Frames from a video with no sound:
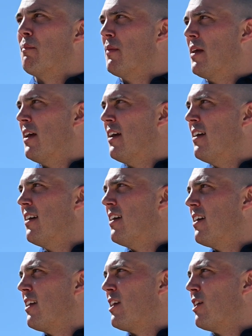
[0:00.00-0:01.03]
Things move
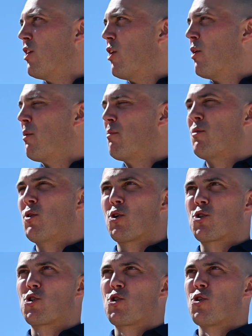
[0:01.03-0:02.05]
very quickly in
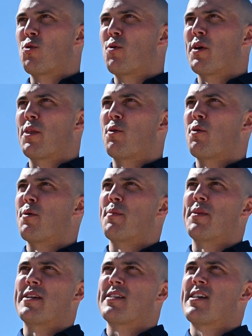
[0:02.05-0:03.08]
this country,
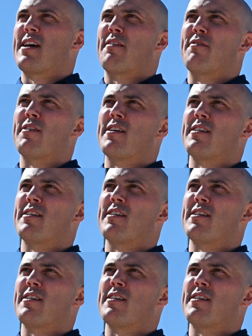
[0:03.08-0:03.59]
and people are willing